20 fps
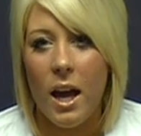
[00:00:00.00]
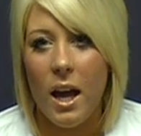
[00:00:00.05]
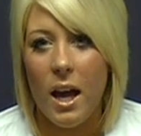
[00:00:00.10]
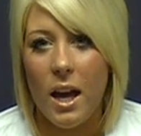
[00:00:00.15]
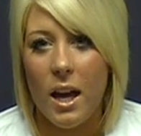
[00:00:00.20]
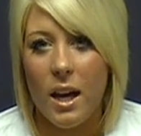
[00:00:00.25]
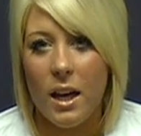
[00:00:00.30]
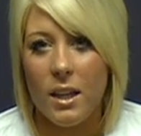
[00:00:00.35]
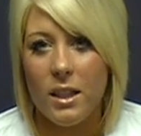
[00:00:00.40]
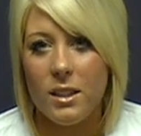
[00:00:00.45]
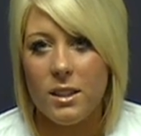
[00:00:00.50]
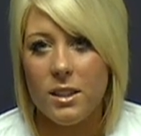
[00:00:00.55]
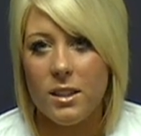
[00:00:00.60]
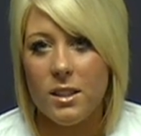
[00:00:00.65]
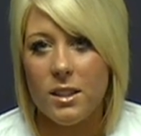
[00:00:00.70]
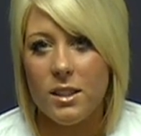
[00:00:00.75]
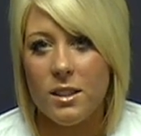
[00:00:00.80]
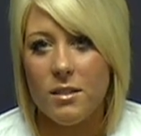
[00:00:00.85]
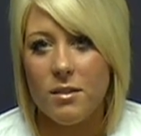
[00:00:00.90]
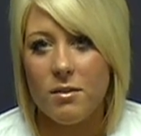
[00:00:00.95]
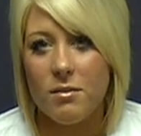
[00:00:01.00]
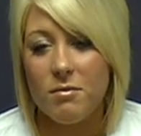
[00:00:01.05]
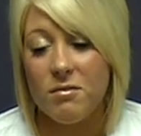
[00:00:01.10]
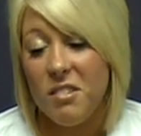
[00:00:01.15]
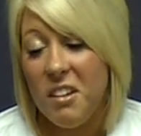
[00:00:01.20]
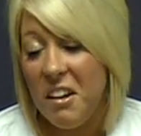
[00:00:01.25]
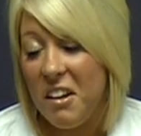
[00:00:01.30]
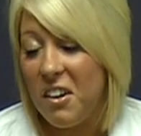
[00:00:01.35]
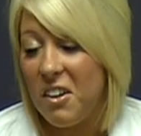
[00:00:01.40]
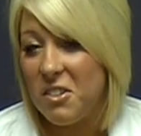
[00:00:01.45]
And
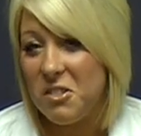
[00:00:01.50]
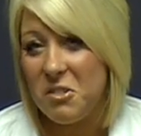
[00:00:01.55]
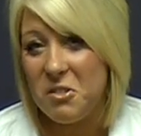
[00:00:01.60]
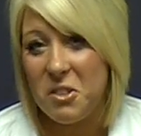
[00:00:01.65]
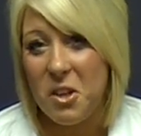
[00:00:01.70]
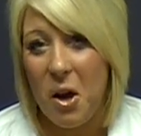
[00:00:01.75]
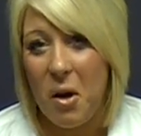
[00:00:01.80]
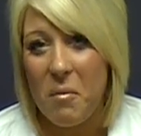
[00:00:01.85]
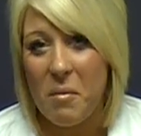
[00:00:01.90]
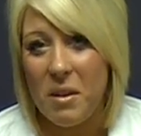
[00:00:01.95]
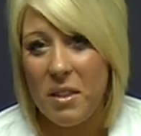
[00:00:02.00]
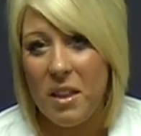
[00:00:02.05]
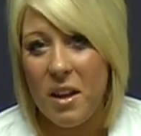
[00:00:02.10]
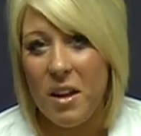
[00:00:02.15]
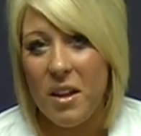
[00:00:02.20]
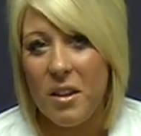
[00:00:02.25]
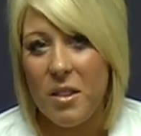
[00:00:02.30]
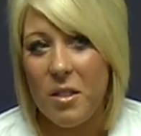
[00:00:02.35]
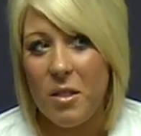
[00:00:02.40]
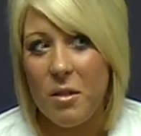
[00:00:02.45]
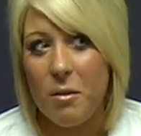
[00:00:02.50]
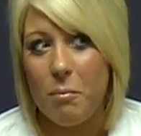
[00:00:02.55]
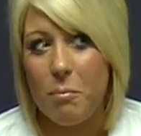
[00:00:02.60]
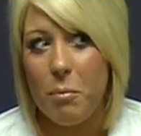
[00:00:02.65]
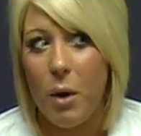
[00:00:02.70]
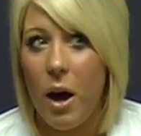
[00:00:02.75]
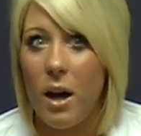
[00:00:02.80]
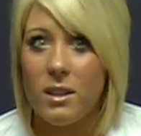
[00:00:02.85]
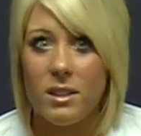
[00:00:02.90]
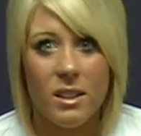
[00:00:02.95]
it also taught me that
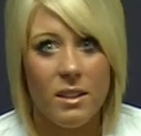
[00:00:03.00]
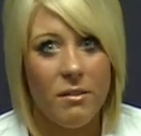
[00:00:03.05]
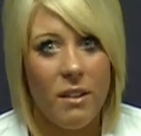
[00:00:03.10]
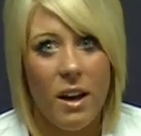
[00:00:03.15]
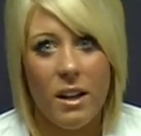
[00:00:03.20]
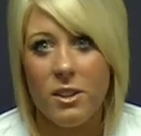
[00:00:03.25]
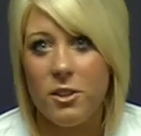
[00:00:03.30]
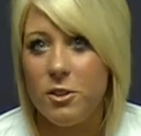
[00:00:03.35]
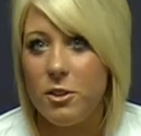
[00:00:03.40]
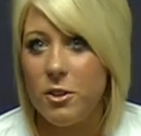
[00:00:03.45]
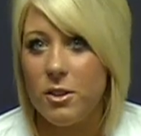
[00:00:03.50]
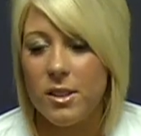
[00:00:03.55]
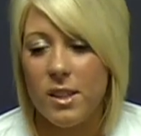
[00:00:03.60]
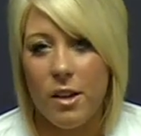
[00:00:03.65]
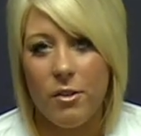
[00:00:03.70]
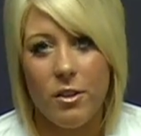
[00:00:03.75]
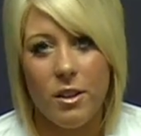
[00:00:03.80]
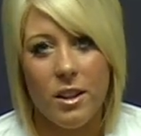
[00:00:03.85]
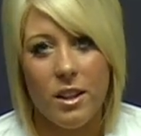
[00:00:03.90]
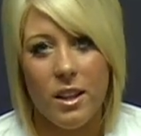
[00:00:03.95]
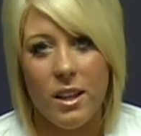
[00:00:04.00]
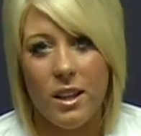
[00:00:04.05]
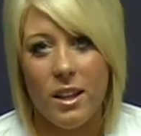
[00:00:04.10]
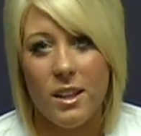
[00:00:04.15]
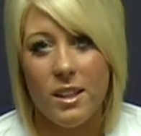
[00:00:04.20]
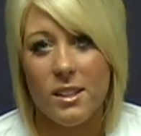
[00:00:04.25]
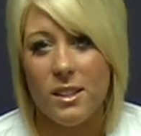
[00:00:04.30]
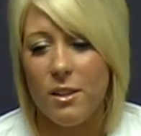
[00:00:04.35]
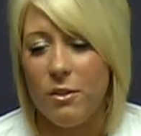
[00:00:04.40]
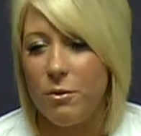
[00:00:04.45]
positive attitude is everything
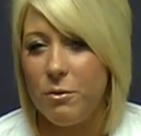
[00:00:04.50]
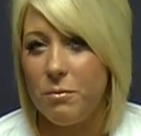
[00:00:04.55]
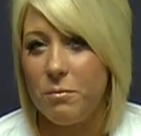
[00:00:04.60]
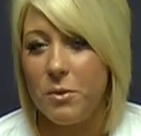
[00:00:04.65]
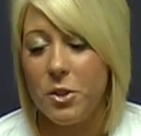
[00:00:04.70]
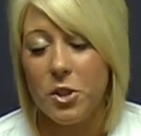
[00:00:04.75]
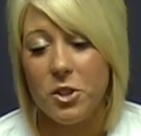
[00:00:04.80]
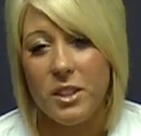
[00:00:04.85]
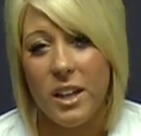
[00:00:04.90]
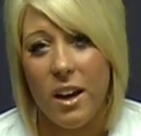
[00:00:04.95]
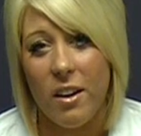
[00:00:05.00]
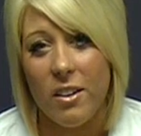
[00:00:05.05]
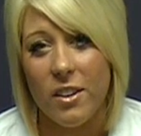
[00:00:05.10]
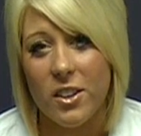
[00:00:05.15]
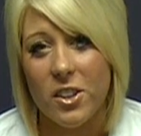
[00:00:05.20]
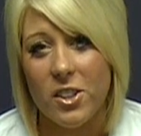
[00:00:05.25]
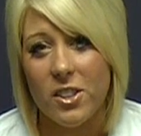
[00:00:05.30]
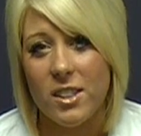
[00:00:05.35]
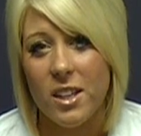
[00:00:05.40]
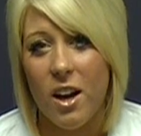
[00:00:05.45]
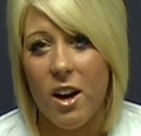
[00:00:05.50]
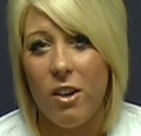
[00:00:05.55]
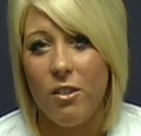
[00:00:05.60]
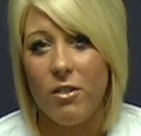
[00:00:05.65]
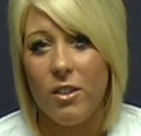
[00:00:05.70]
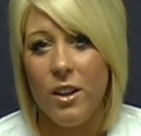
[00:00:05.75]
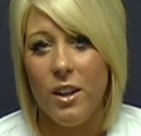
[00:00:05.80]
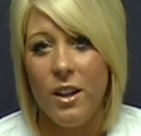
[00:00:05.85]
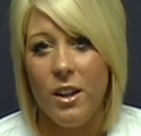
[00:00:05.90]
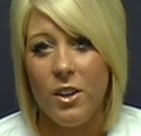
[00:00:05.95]
because if you're down on
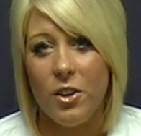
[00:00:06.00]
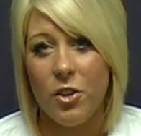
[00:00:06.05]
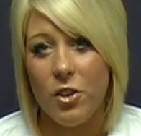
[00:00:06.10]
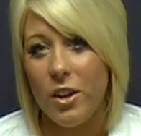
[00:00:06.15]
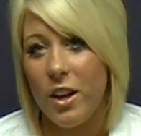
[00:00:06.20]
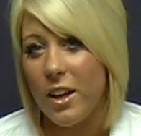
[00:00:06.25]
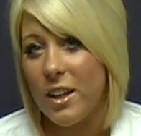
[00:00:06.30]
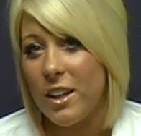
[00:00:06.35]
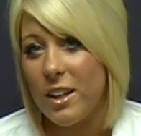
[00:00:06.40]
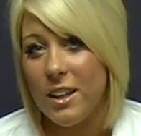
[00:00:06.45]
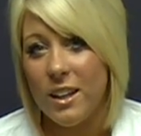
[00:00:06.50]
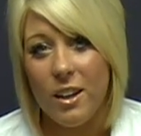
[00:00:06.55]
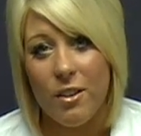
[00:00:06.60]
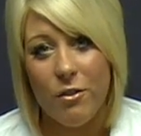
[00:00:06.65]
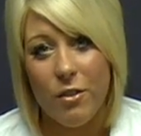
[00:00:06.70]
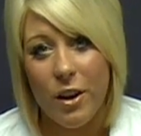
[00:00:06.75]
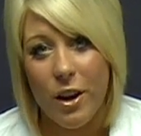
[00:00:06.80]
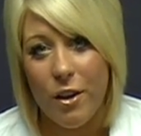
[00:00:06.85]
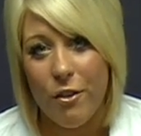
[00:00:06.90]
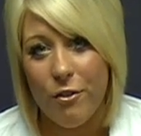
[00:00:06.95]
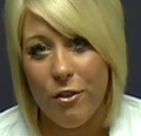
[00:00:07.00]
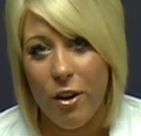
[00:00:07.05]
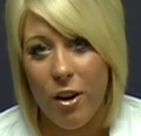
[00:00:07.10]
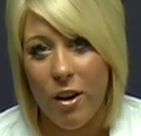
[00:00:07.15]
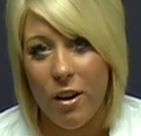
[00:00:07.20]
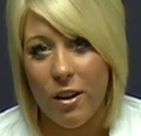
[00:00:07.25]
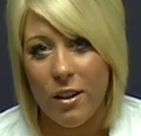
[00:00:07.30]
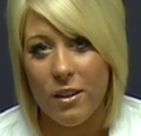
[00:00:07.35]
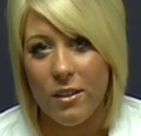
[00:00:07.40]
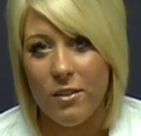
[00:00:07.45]
yourself, you're not going to get very
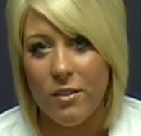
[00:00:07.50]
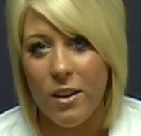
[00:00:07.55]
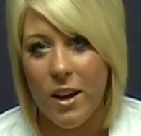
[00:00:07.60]
far.